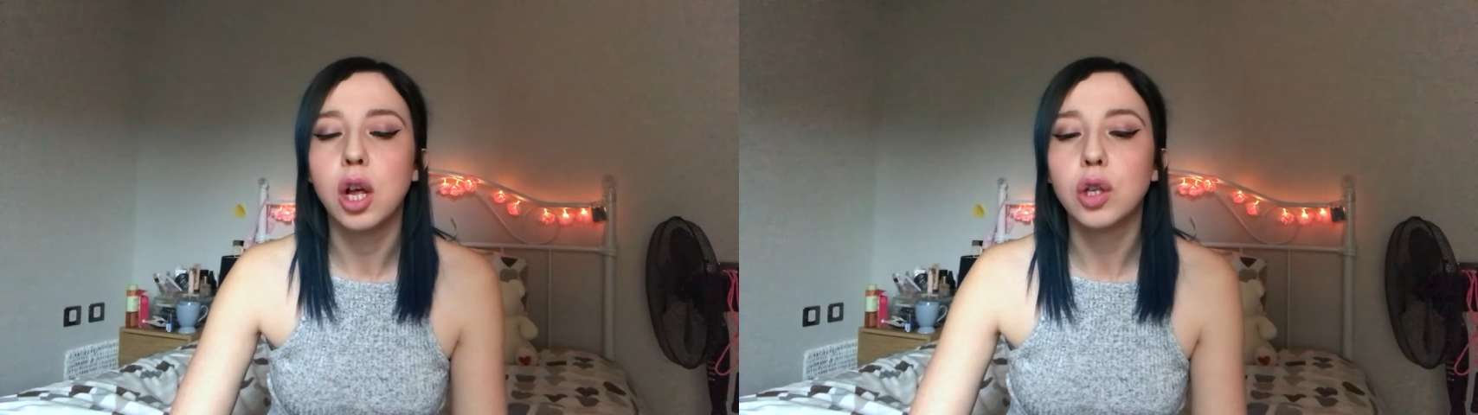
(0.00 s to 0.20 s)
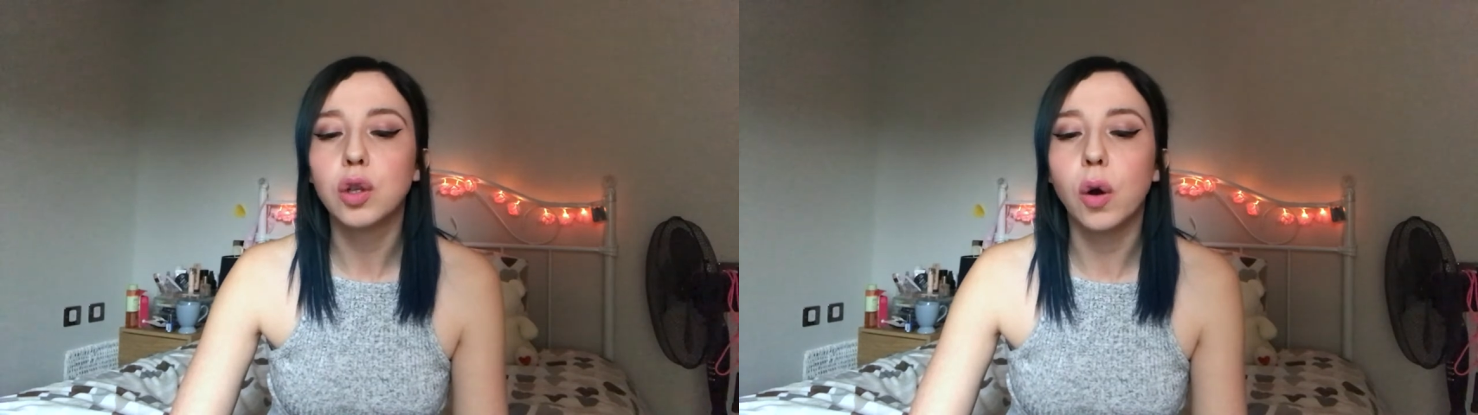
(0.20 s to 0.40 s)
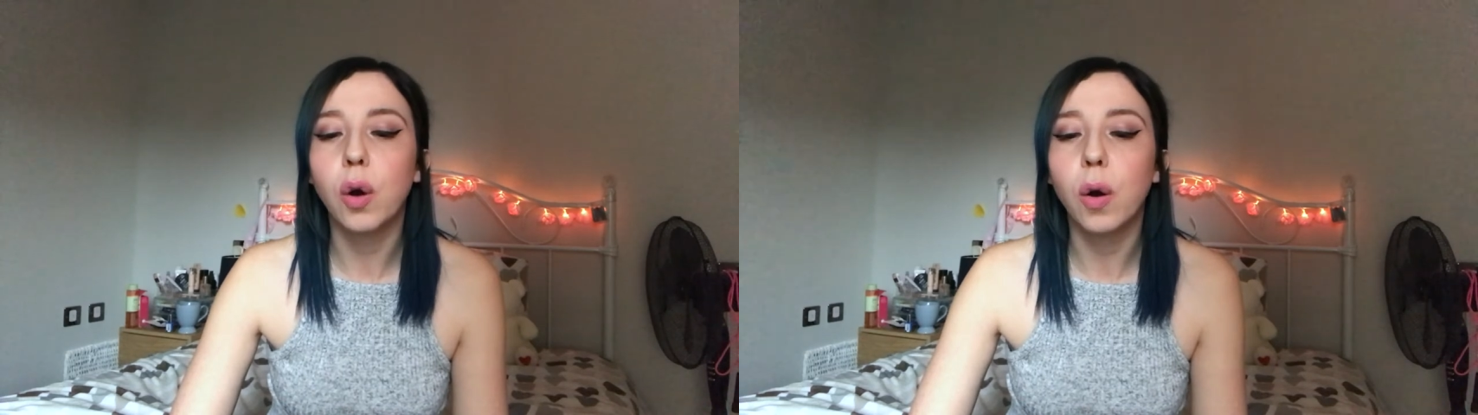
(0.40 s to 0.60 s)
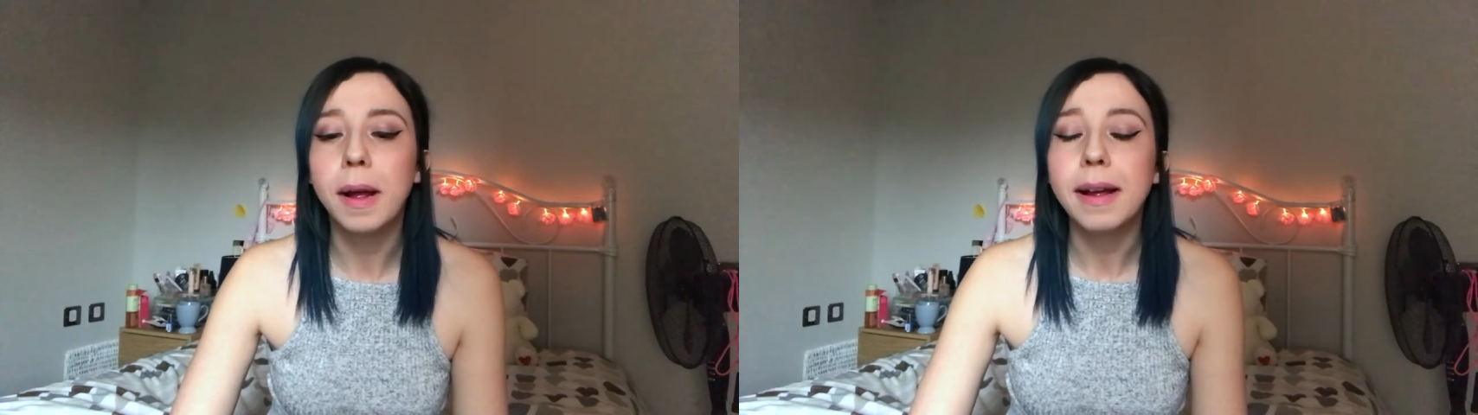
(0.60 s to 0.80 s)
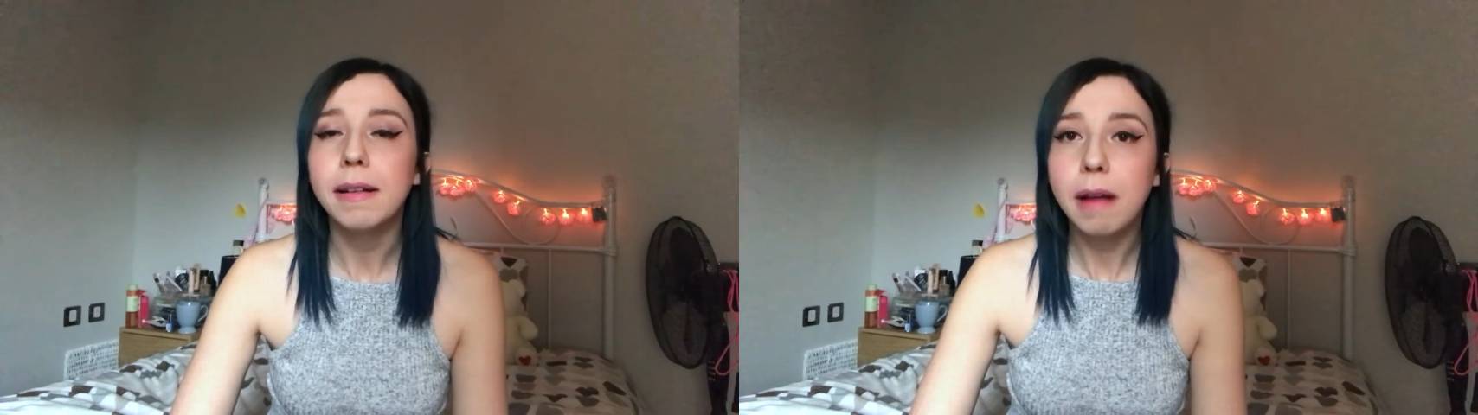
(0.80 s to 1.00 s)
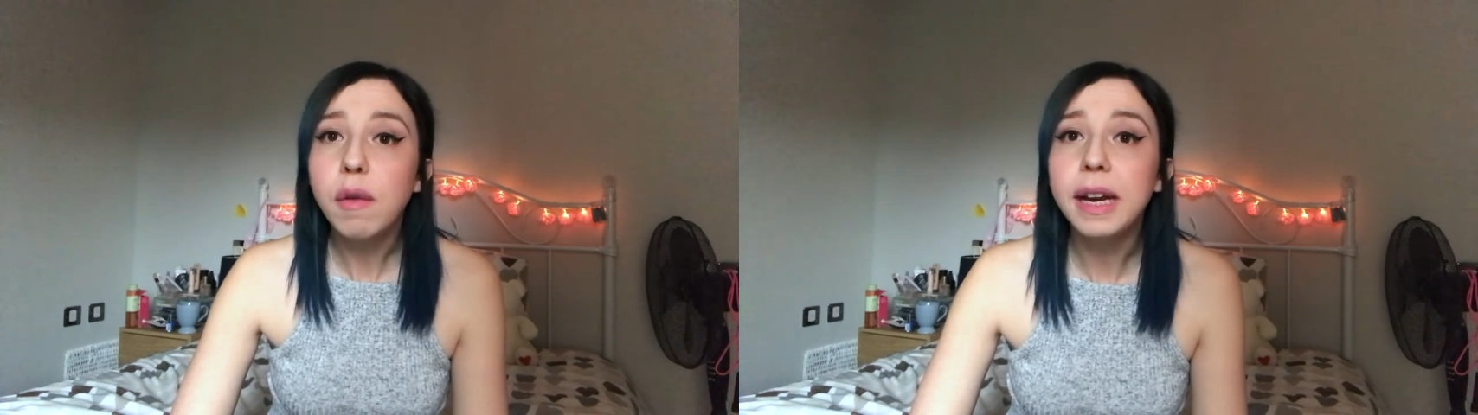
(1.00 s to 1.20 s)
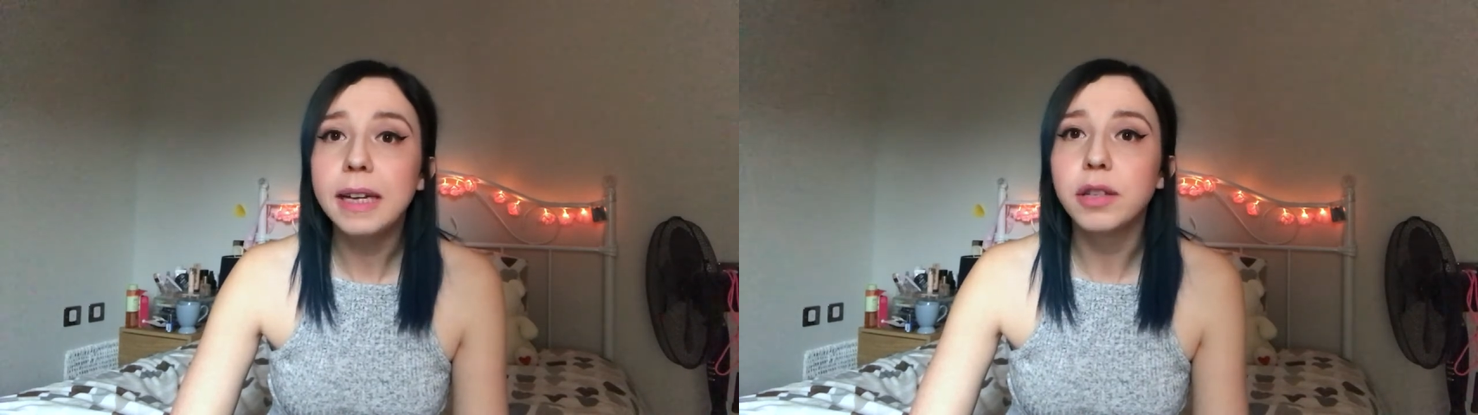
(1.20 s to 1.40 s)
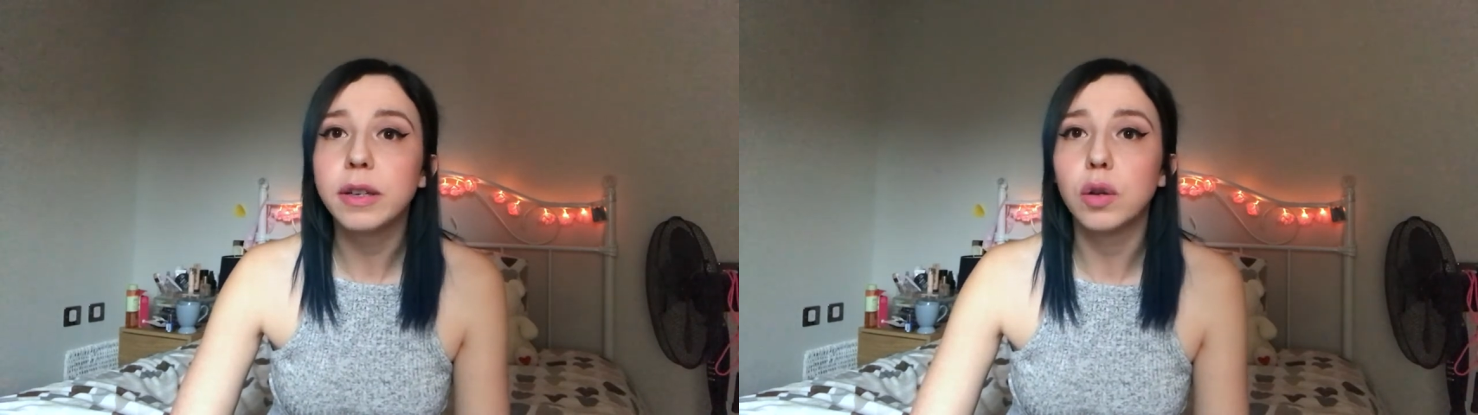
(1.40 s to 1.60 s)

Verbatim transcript: So now that Easter is